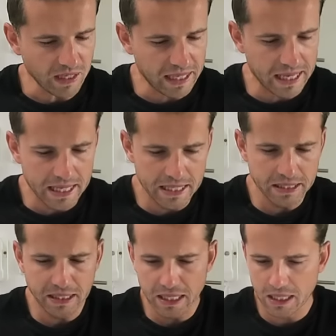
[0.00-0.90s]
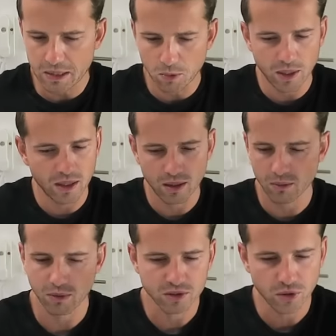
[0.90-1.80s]
And yeah, we
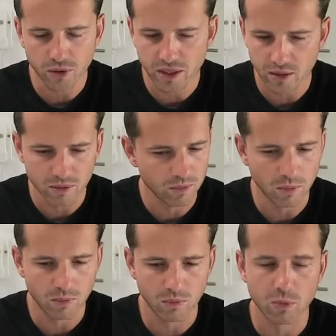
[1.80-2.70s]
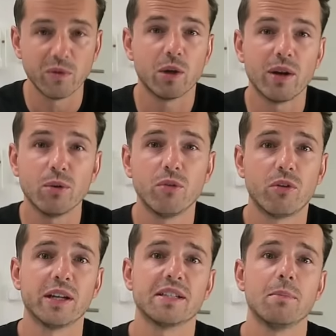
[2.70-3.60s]
were talking, what are we gonna do?
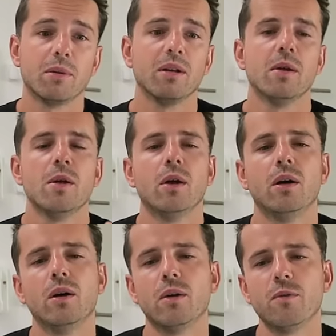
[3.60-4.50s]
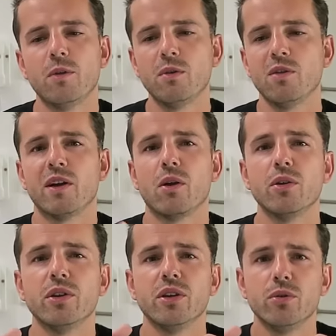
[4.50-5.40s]
For example, when we were
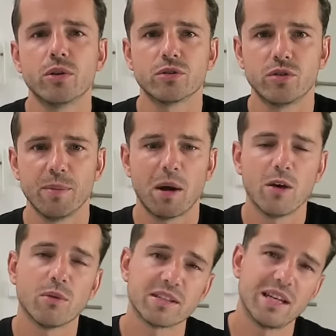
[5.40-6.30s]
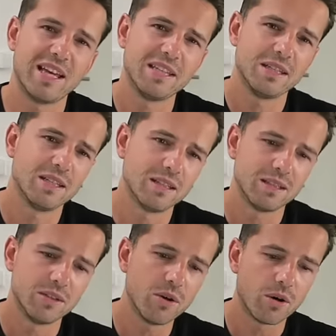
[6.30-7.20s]
on the Euro trip, I was at
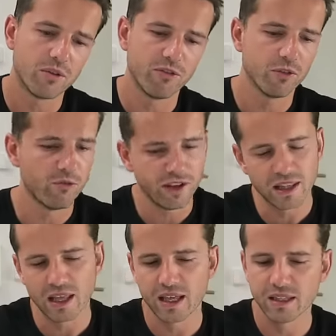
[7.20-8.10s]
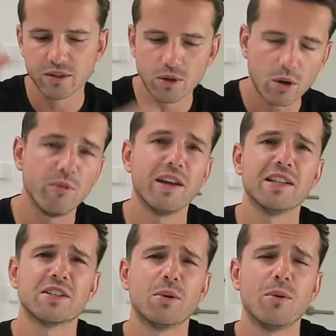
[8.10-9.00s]
North Finland, Norway
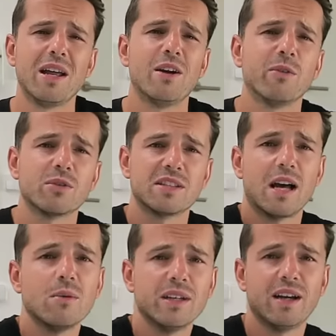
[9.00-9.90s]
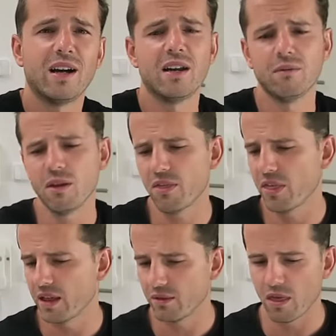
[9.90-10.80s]
and so on. Eric was down there, and we
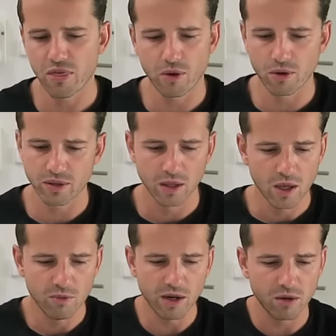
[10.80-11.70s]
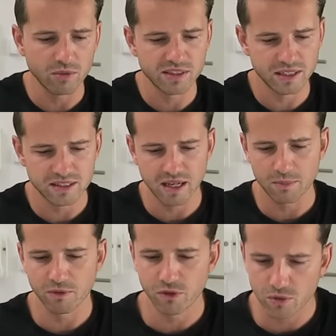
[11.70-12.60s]
thought we are losing
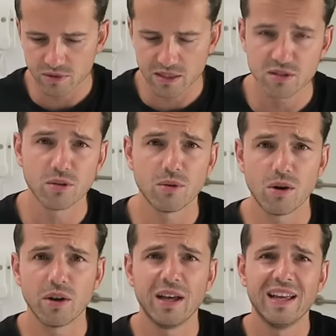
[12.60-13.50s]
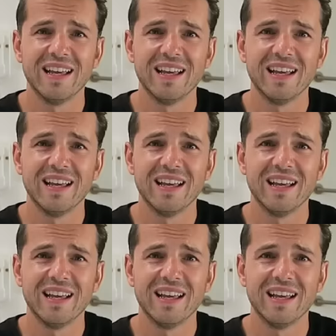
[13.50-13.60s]
some views and so on.